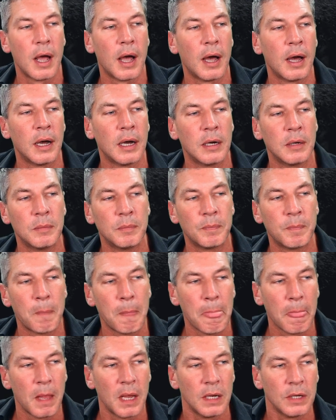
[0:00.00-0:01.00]

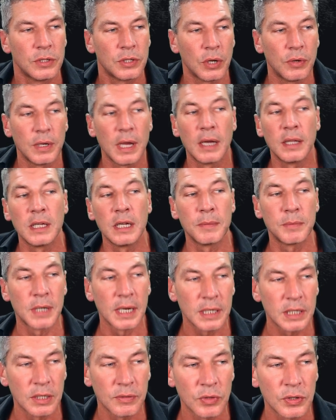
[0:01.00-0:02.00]
So yeah, the
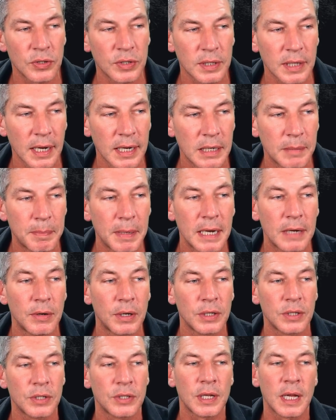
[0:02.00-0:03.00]
objective is to gain a better
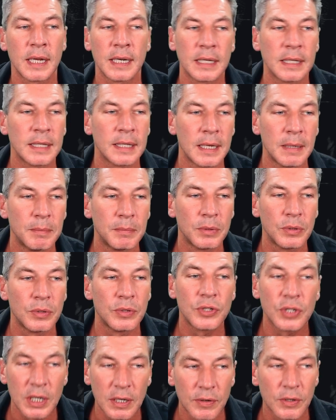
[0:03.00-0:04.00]
understanding of the number
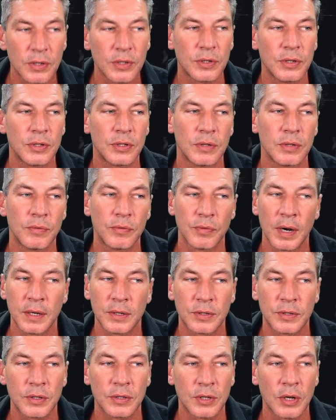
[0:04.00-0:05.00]
and seriousness of
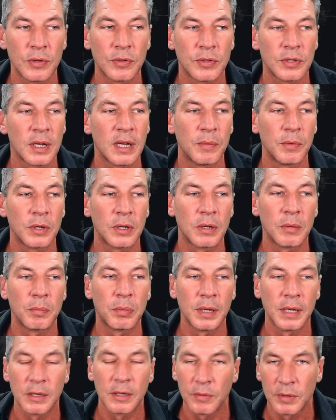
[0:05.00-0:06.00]
threats associated with a
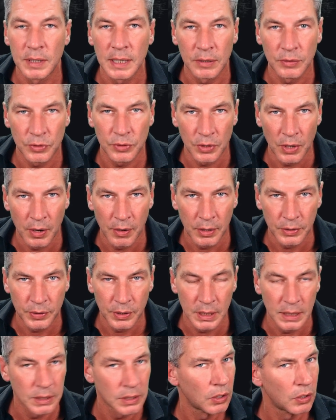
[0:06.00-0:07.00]
complete grid down scenario. I
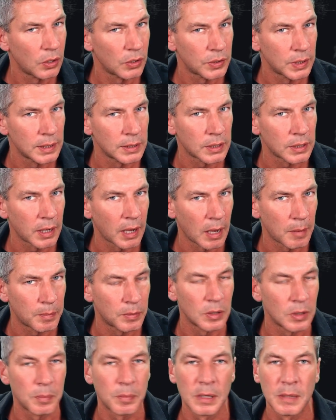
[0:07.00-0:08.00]
think there's a lot of things that
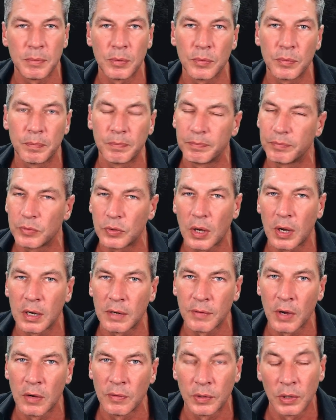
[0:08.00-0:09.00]
happen that people kind
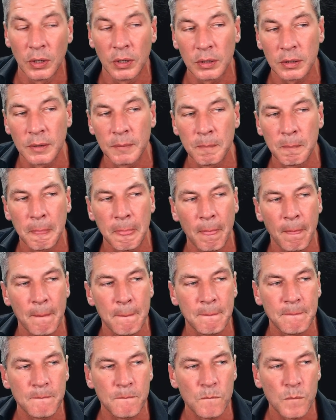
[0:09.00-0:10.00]
of overlook.
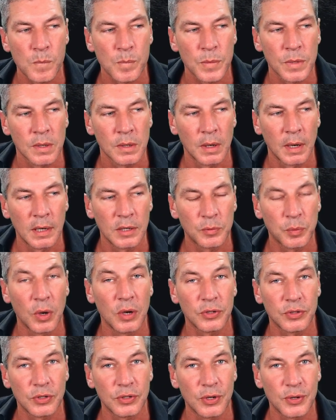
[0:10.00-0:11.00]
It's
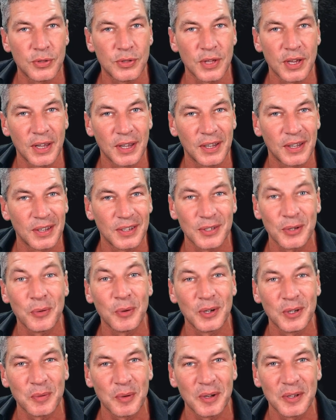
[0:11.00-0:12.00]
worse than you think. It's
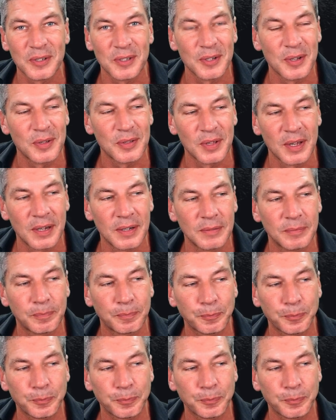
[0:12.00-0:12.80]
always worse than you think.